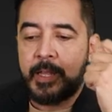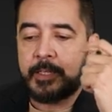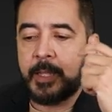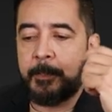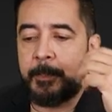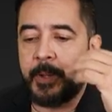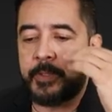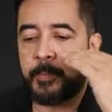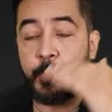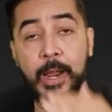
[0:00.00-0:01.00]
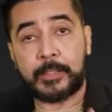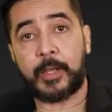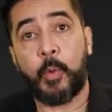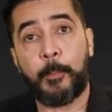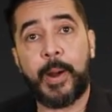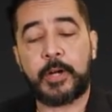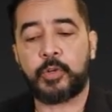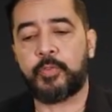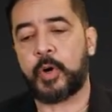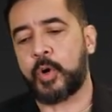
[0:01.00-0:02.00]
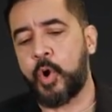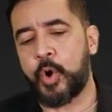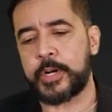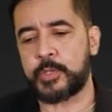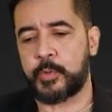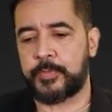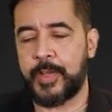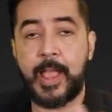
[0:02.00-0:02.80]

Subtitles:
the practical part of our course with